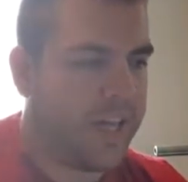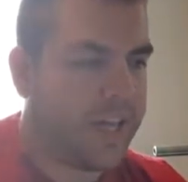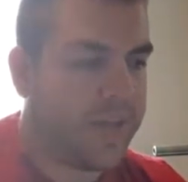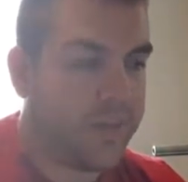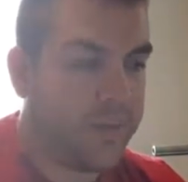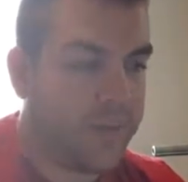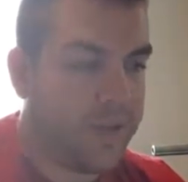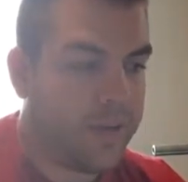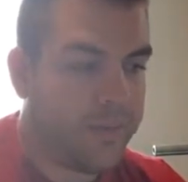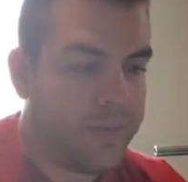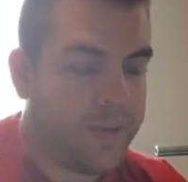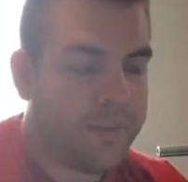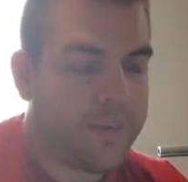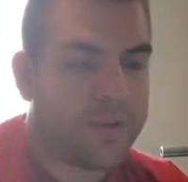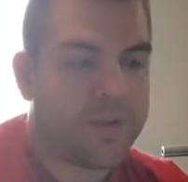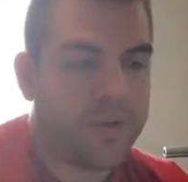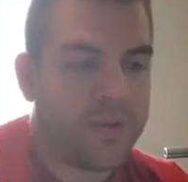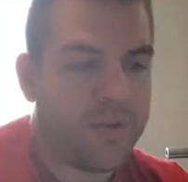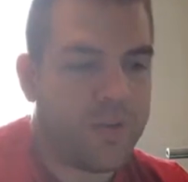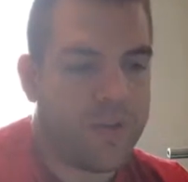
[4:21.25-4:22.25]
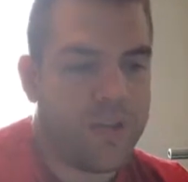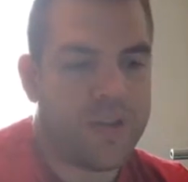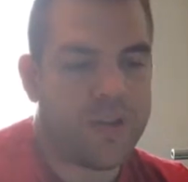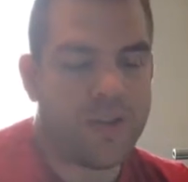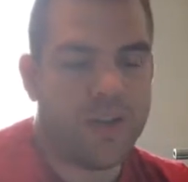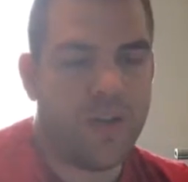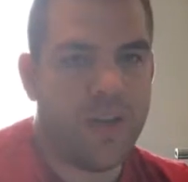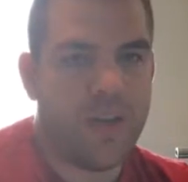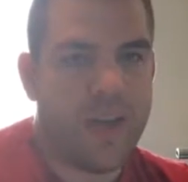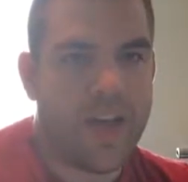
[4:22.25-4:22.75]
And people do this,
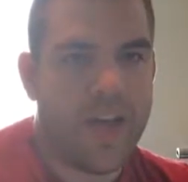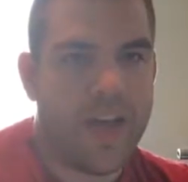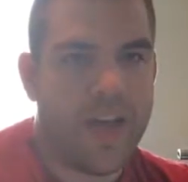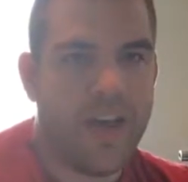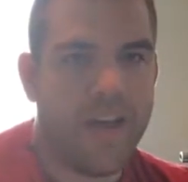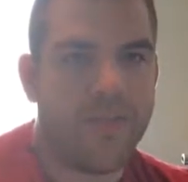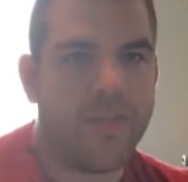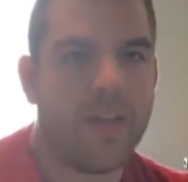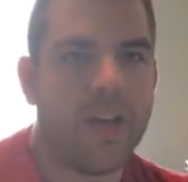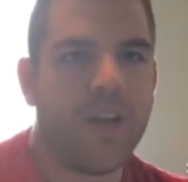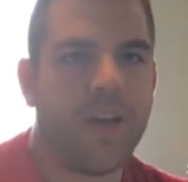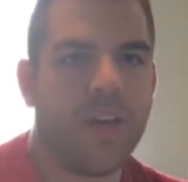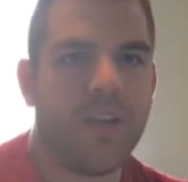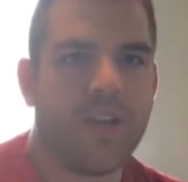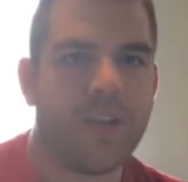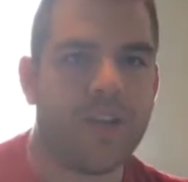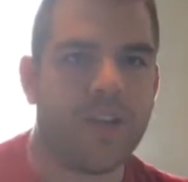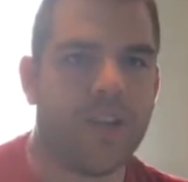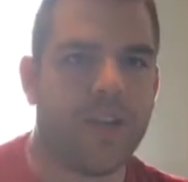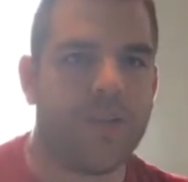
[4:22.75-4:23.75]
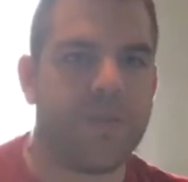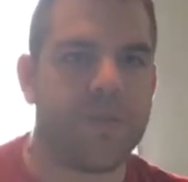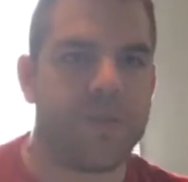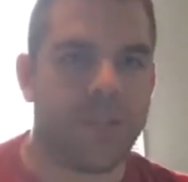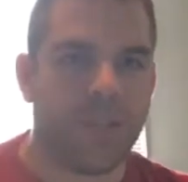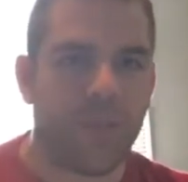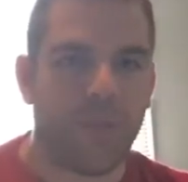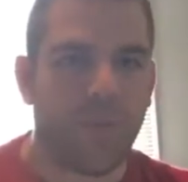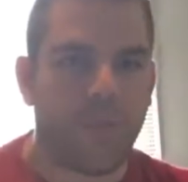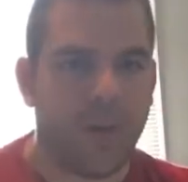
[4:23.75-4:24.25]
they have,
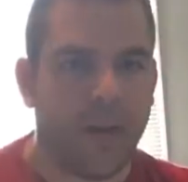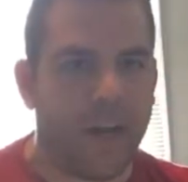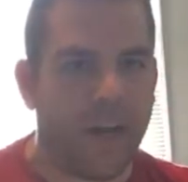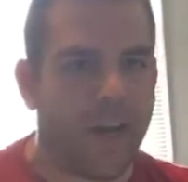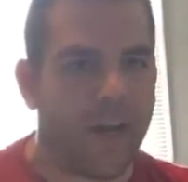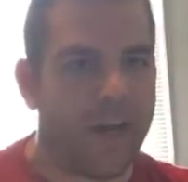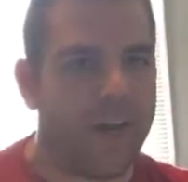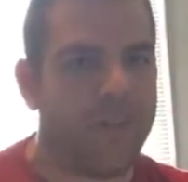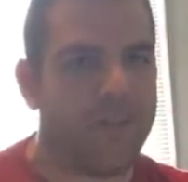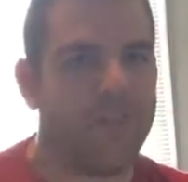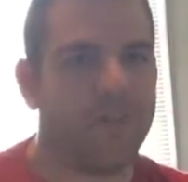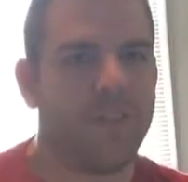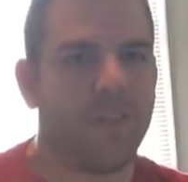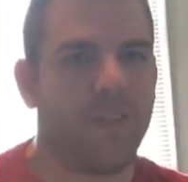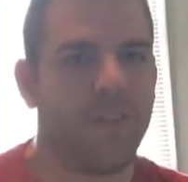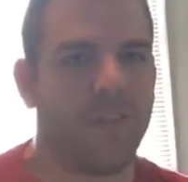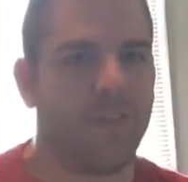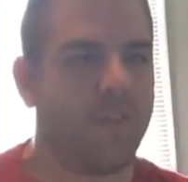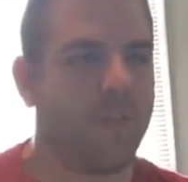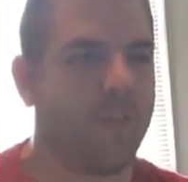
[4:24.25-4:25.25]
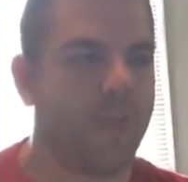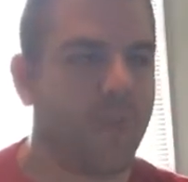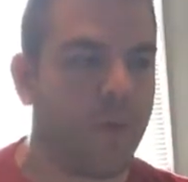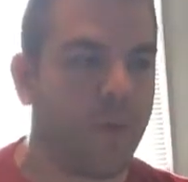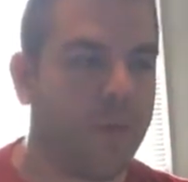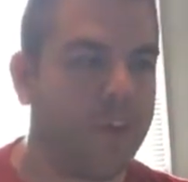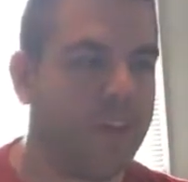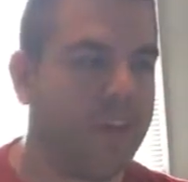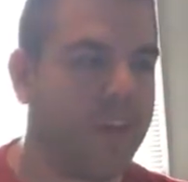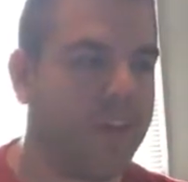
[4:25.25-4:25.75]
single parent, they're
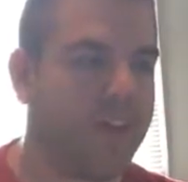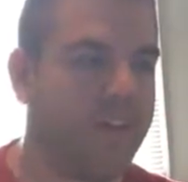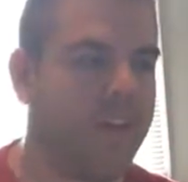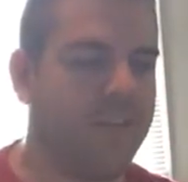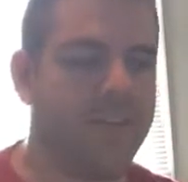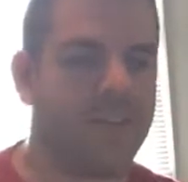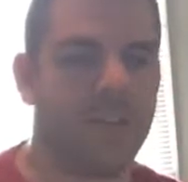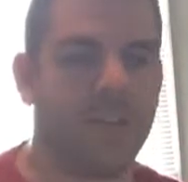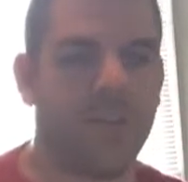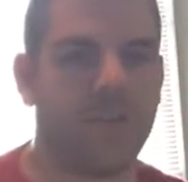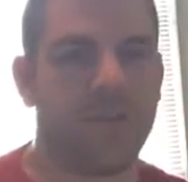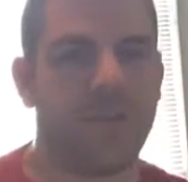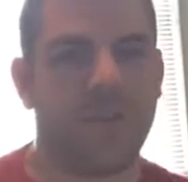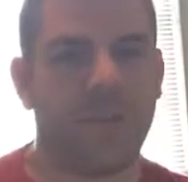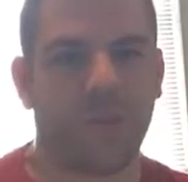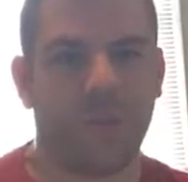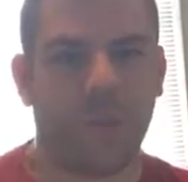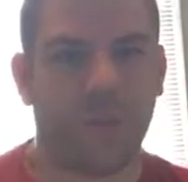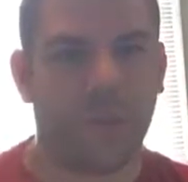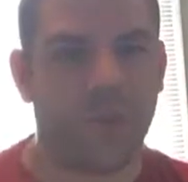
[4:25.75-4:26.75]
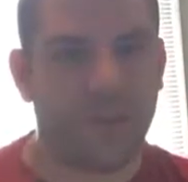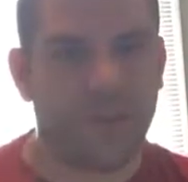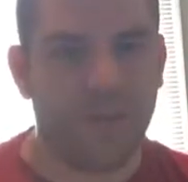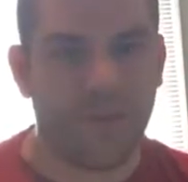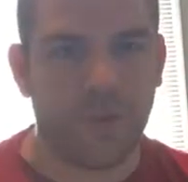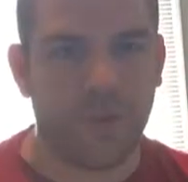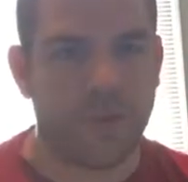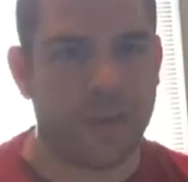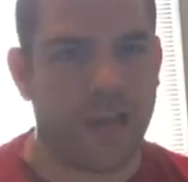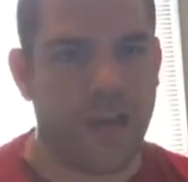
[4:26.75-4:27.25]
working, they have children, they're working
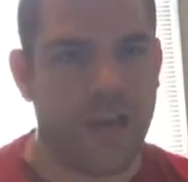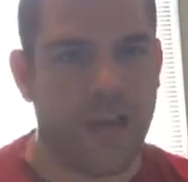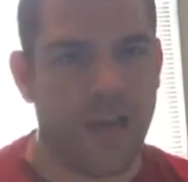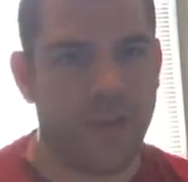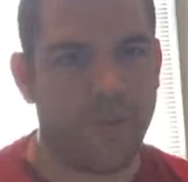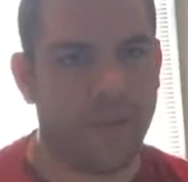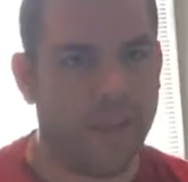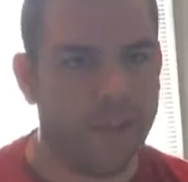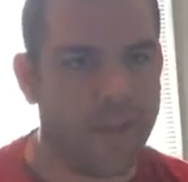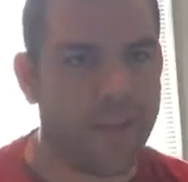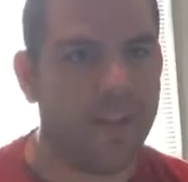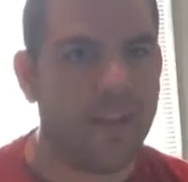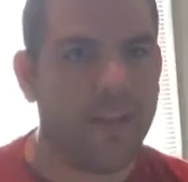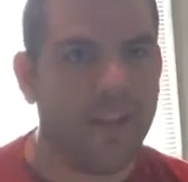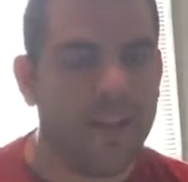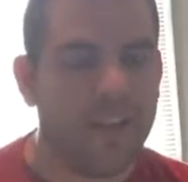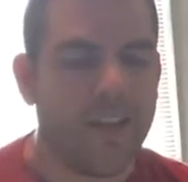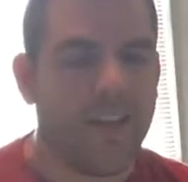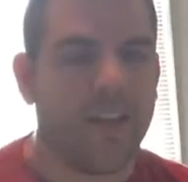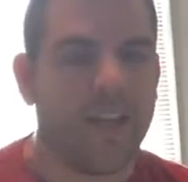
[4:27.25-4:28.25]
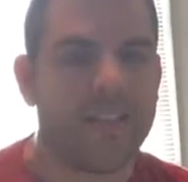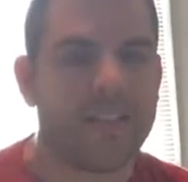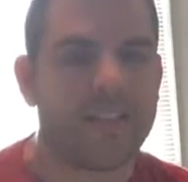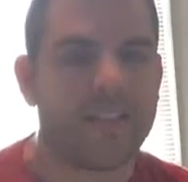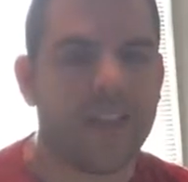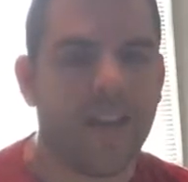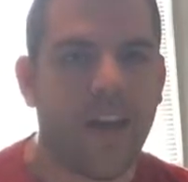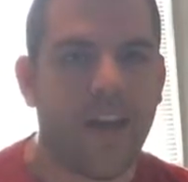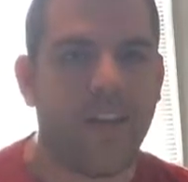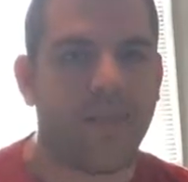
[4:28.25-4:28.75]
full time. Like, it's
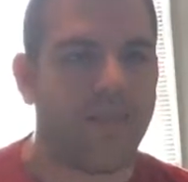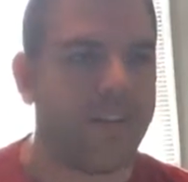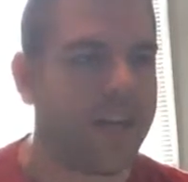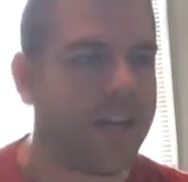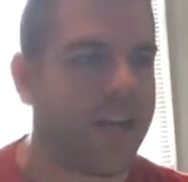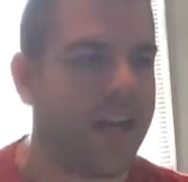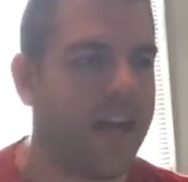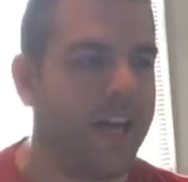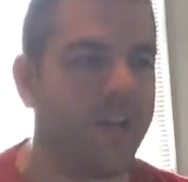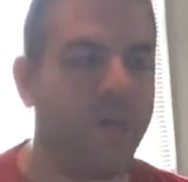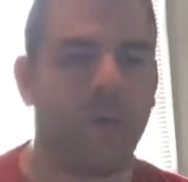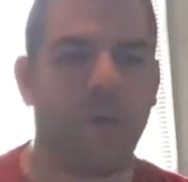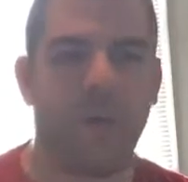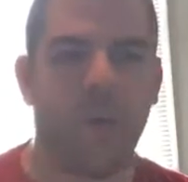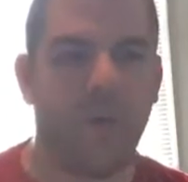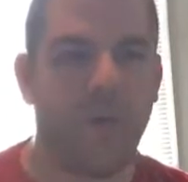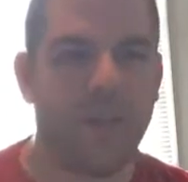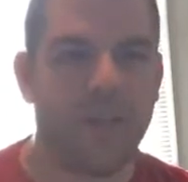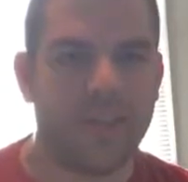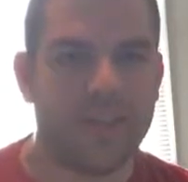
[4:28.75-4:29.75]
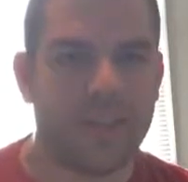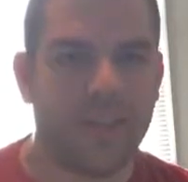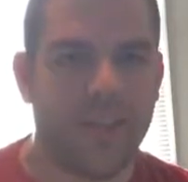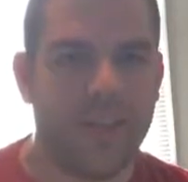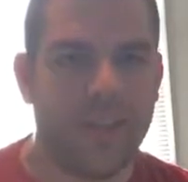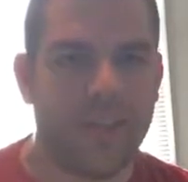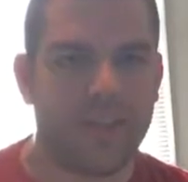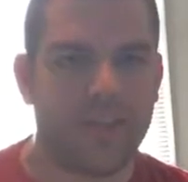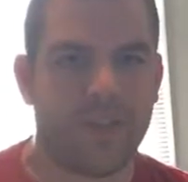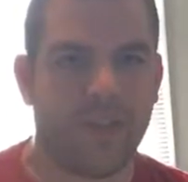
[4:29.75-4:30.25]
tough. Like, I don't know what it's
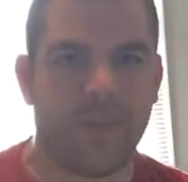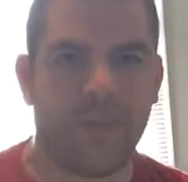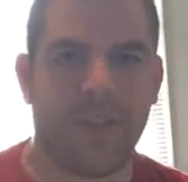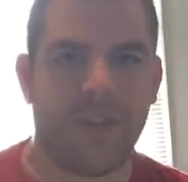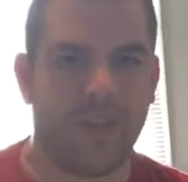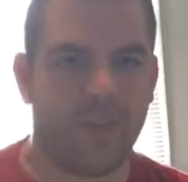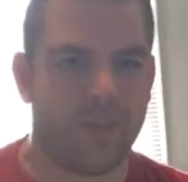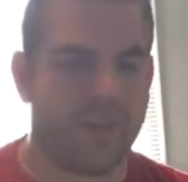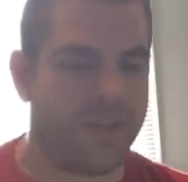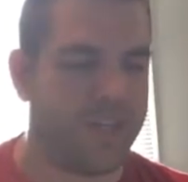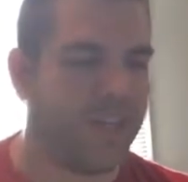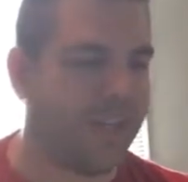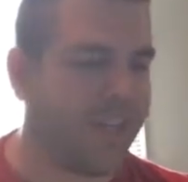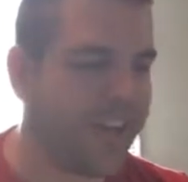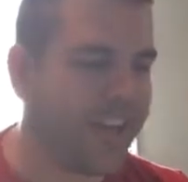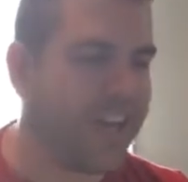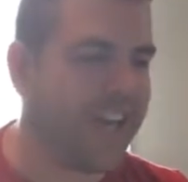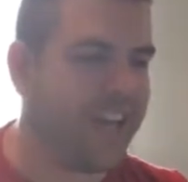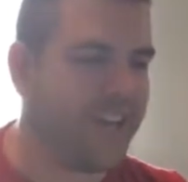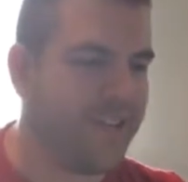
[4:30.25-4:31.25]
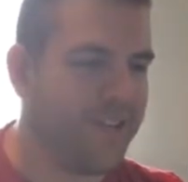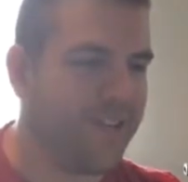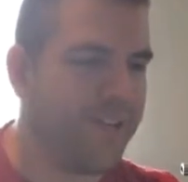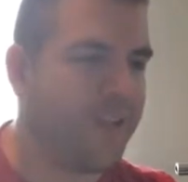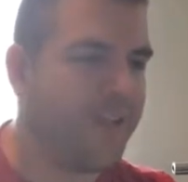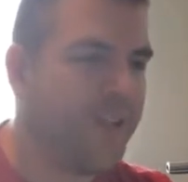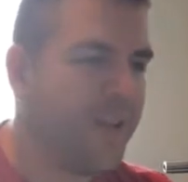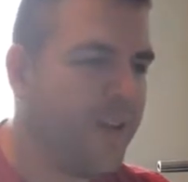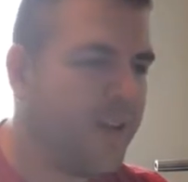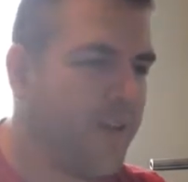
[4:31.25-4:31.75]
like, so I'm not going to pretend like I do,
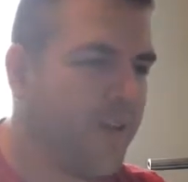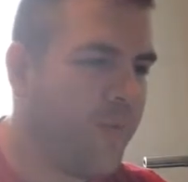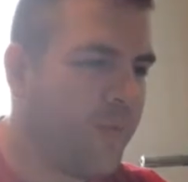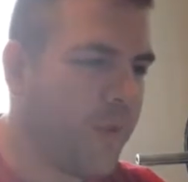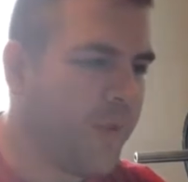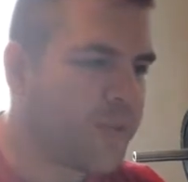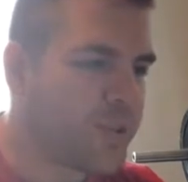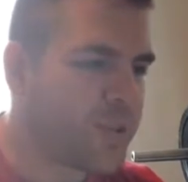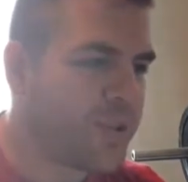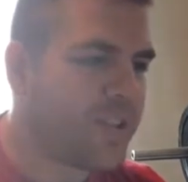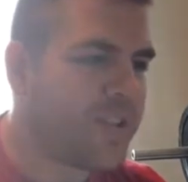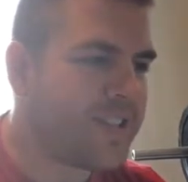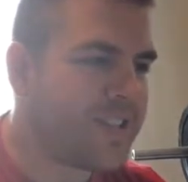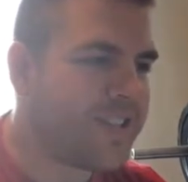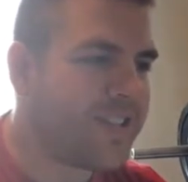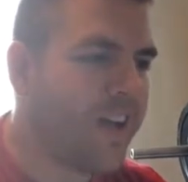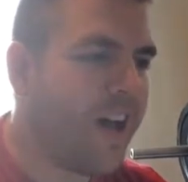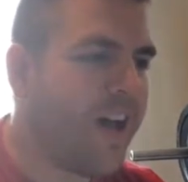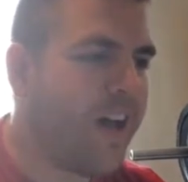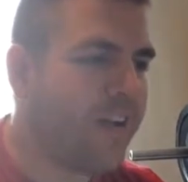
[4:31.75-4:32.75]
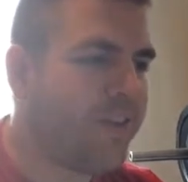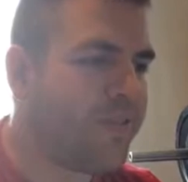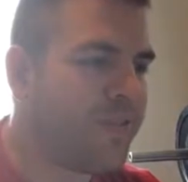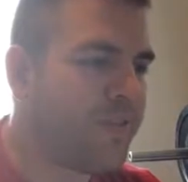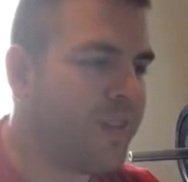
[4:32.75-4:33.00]
but I'm sure it's tough.